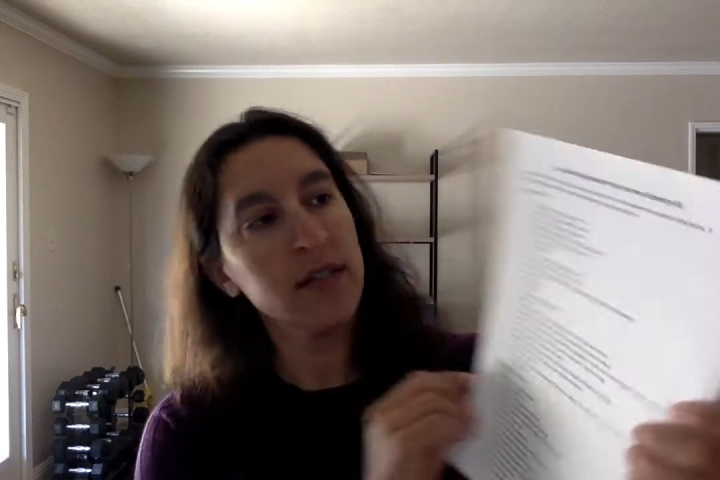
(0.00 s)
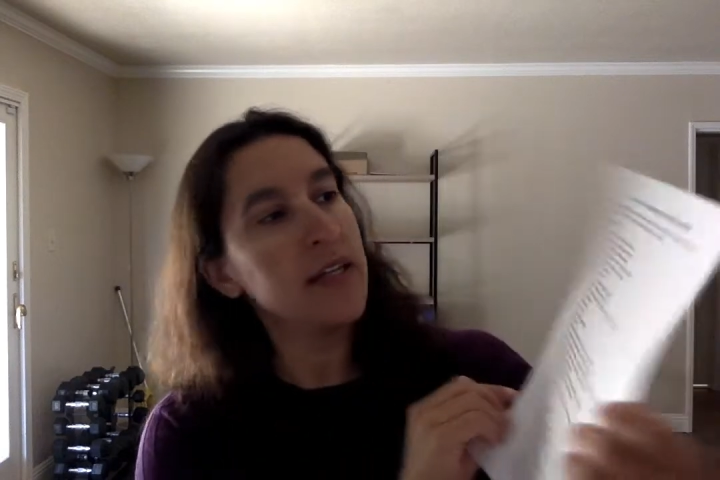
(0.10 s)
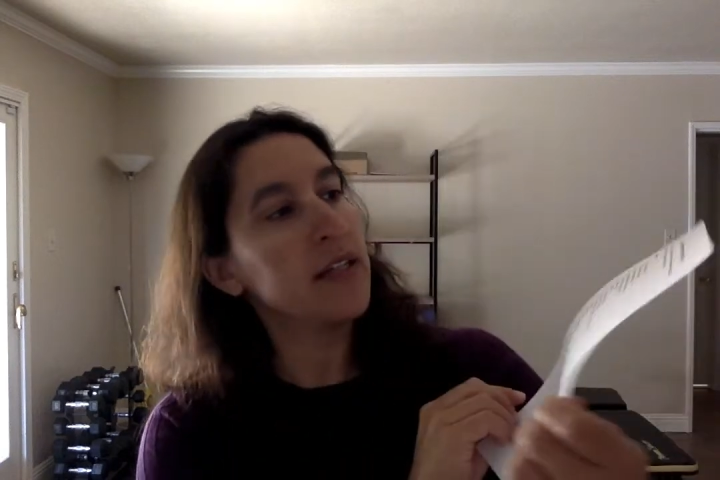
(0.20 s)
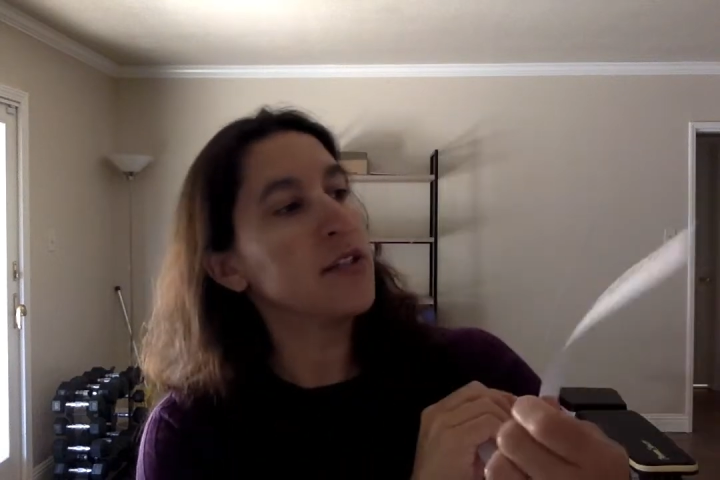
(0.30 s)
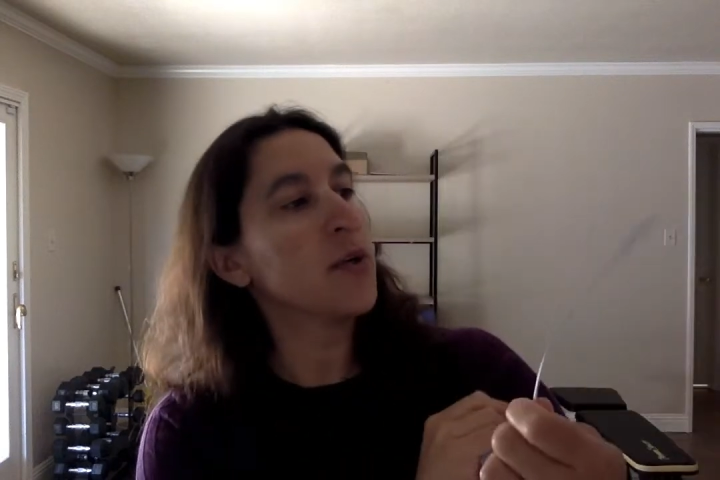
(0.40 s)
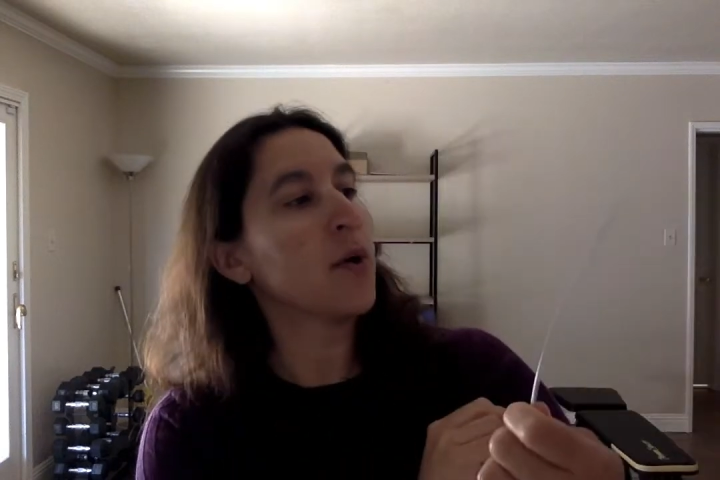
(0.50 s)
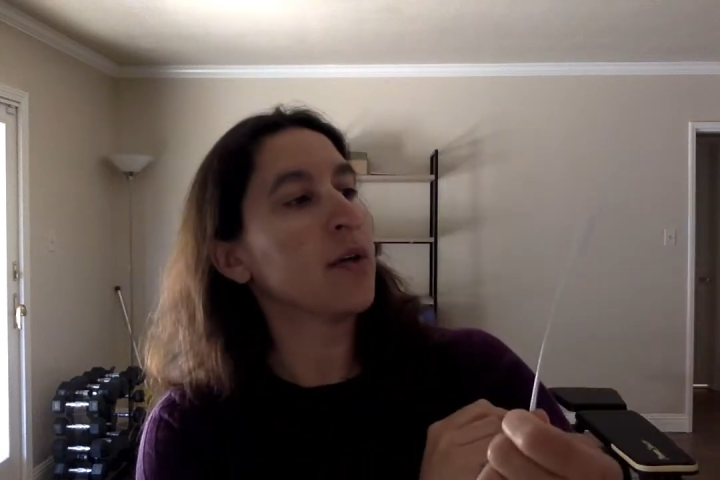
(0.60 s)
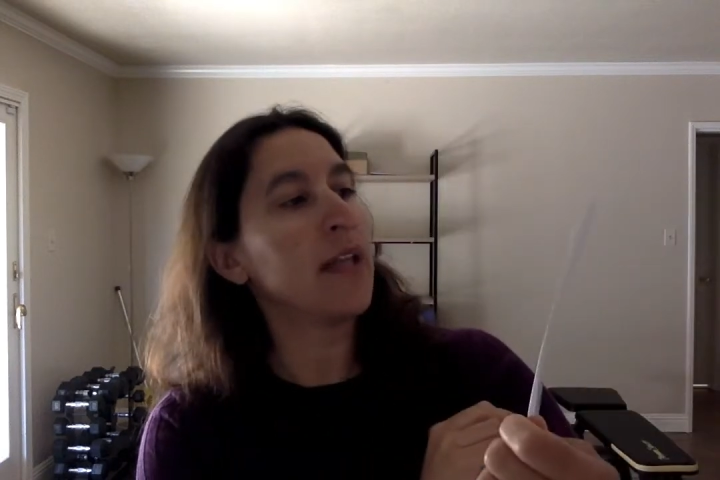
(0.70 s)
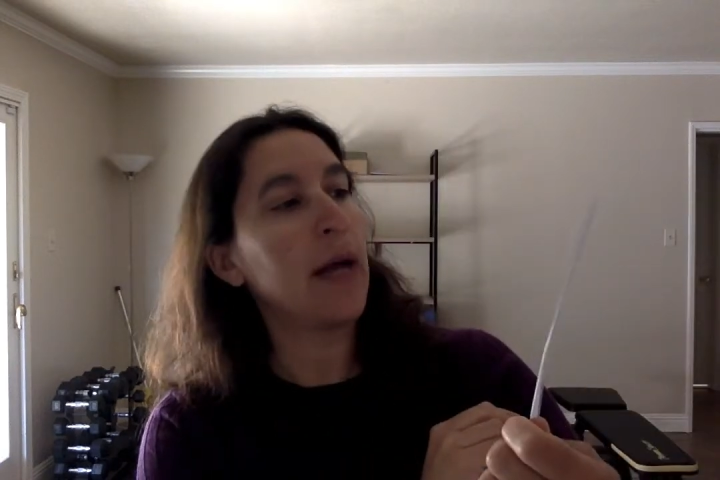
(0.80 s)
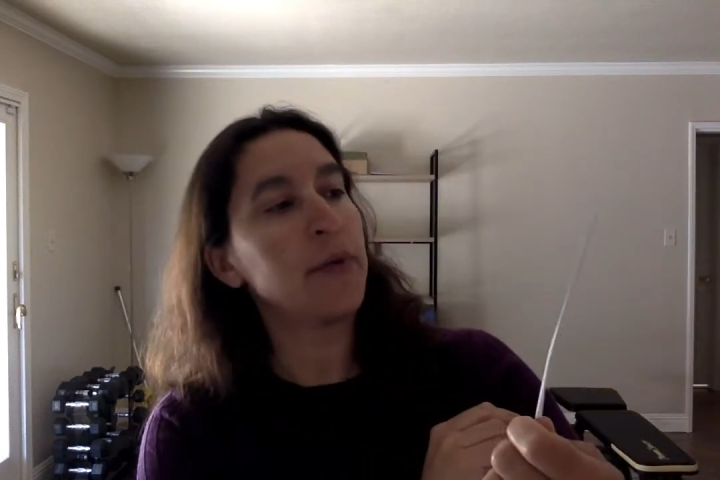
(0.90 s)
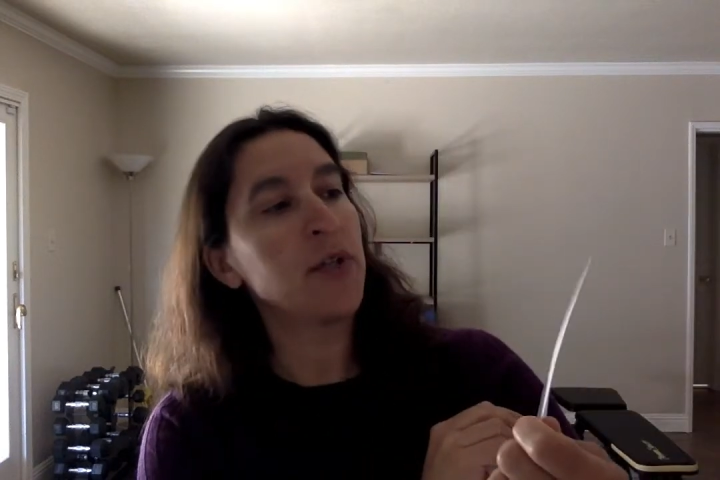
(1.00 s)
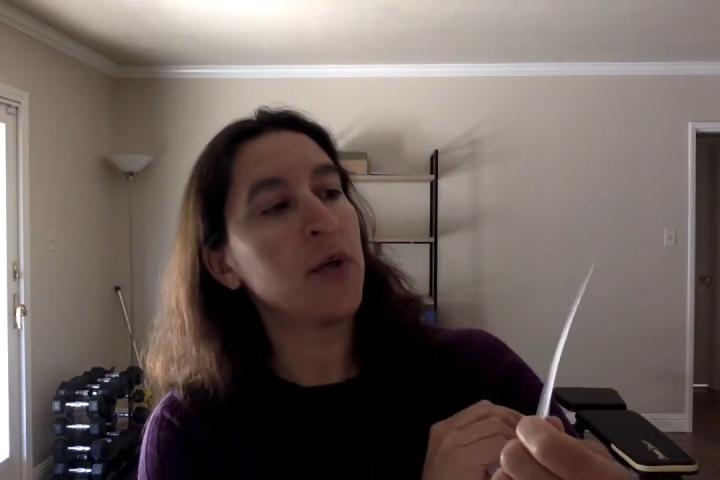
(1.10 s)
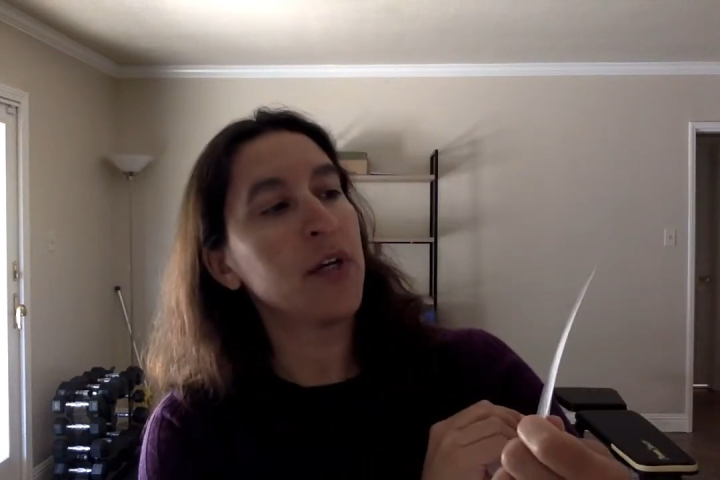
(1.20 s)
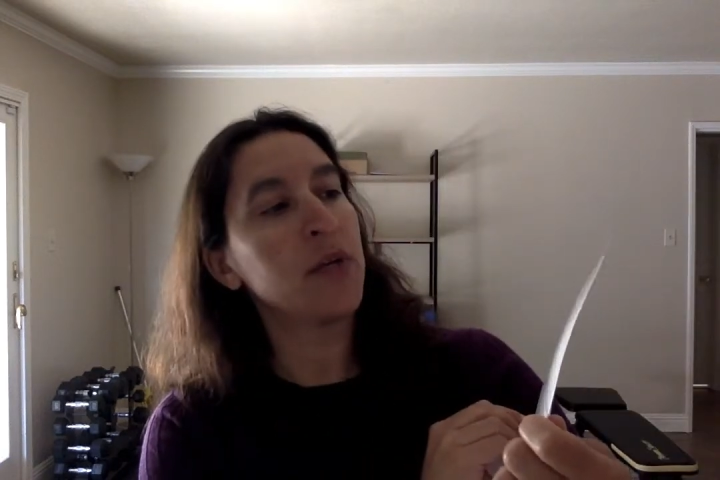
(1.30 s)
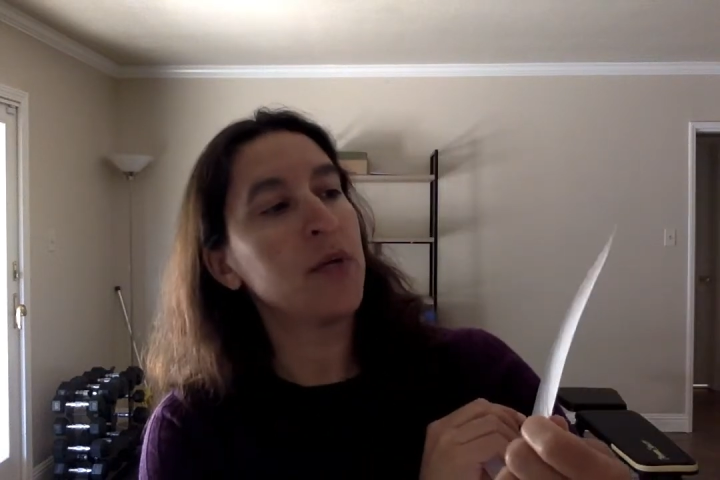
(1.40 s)
is your
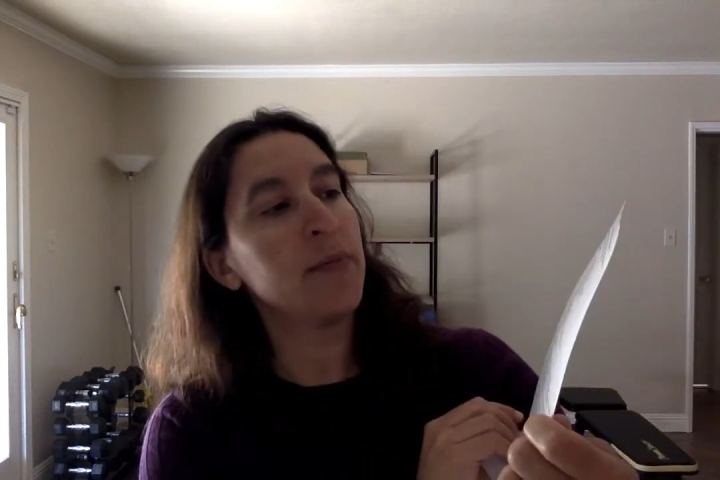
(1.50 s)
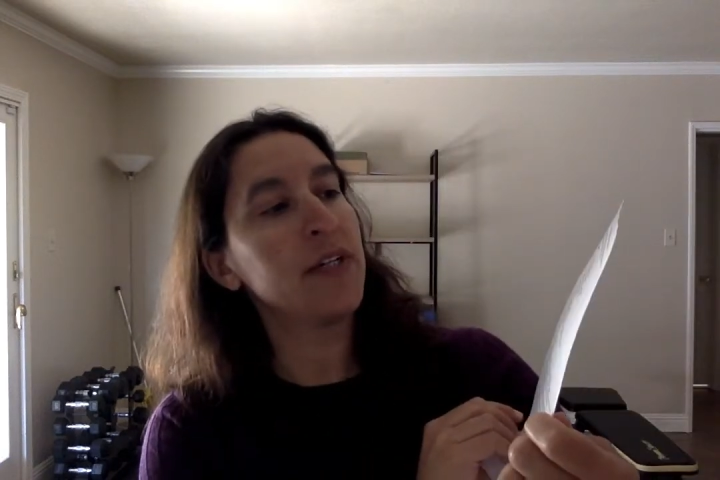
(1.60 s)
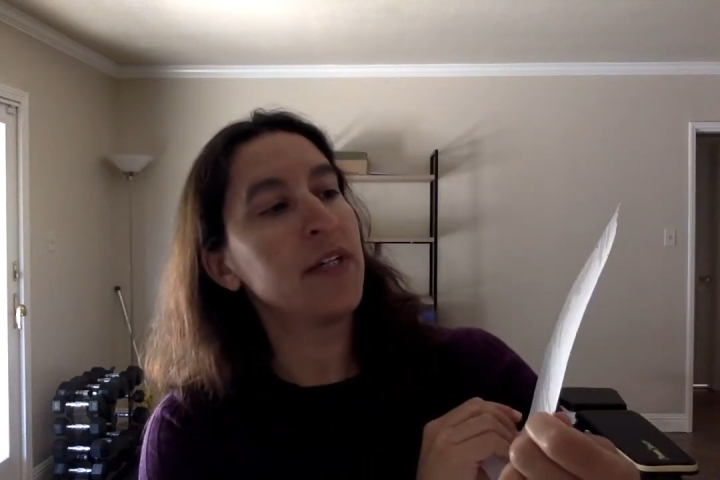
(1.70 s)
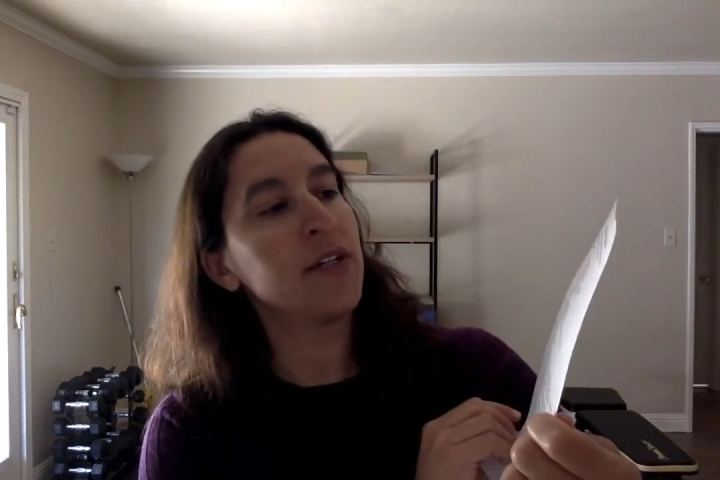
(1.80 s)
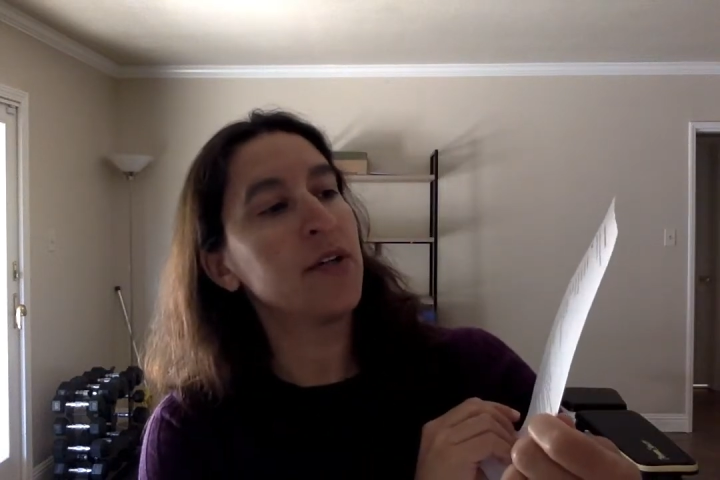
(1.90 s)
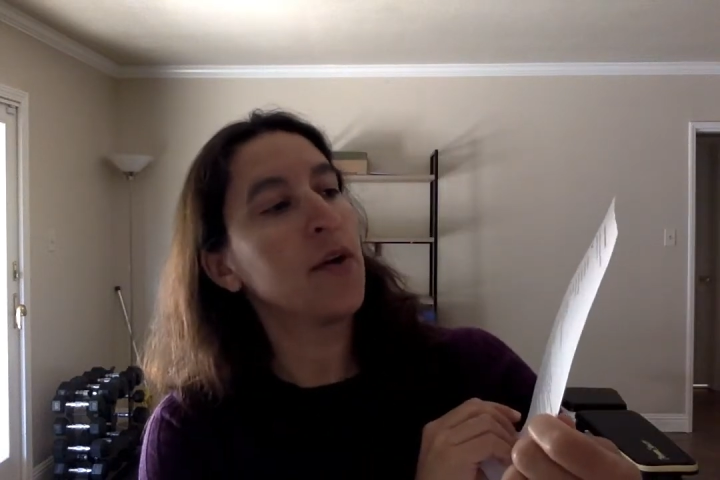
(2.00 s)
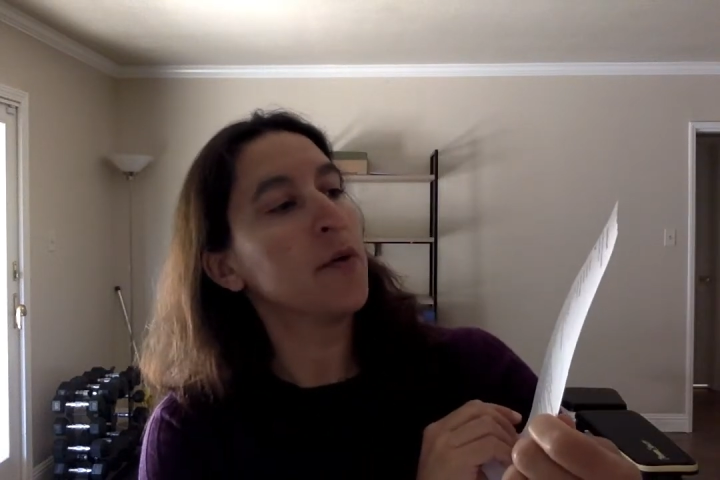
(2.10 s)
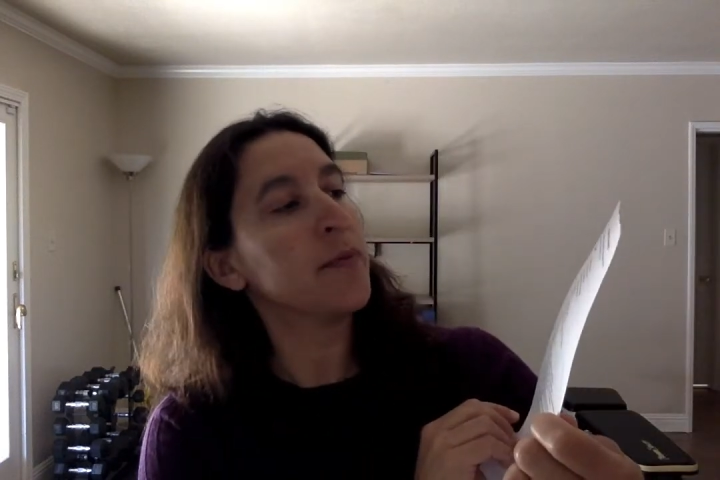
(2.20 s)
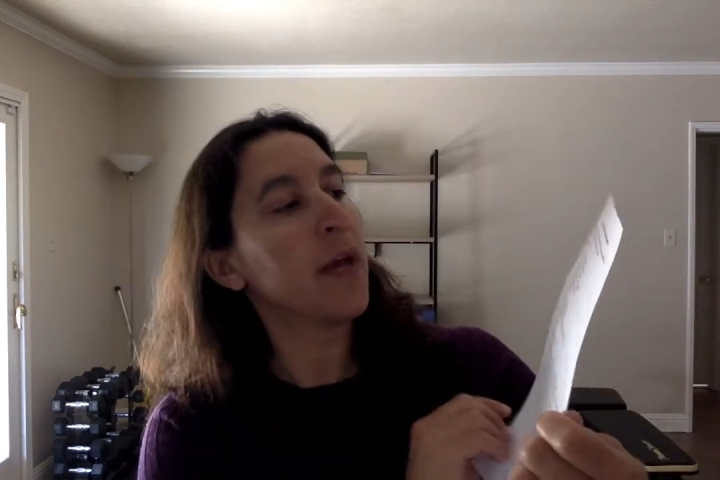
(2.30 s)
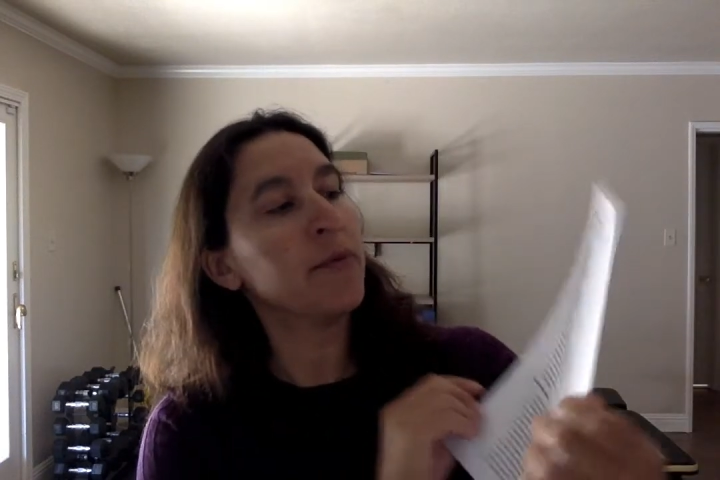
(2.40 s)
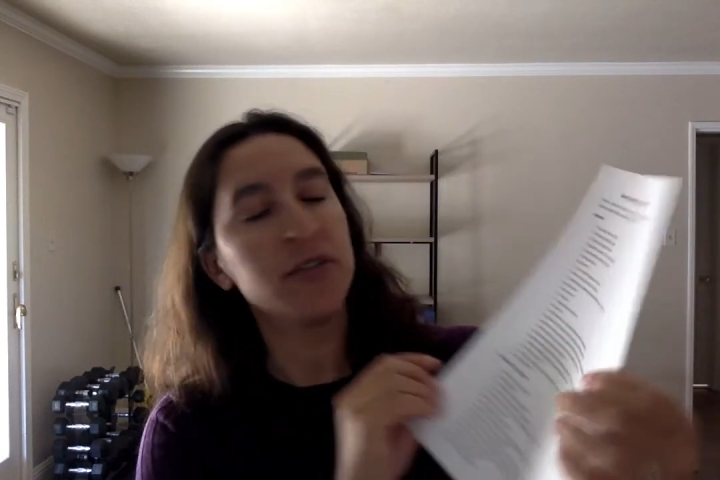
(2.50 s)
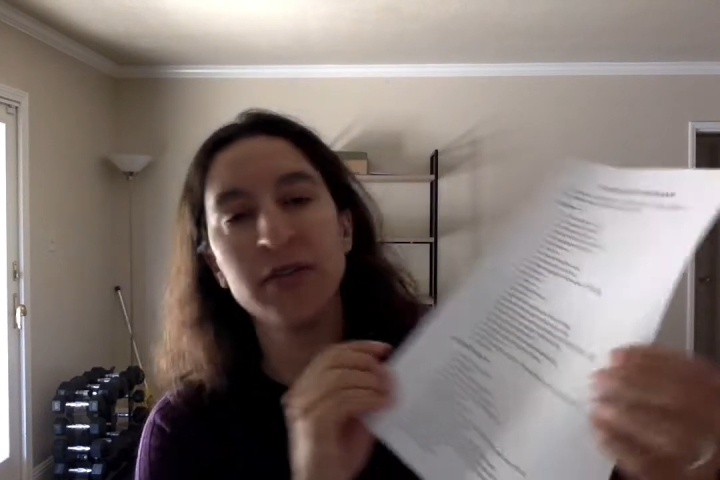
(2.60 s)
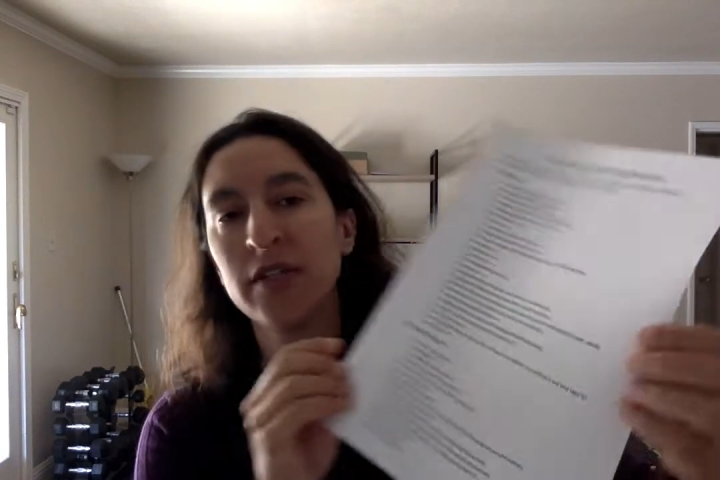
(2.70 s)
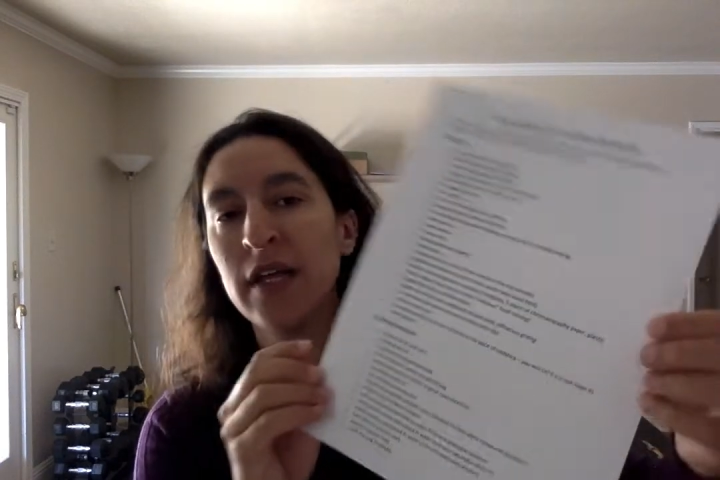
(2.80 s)
laboratory equipment in your home chemistry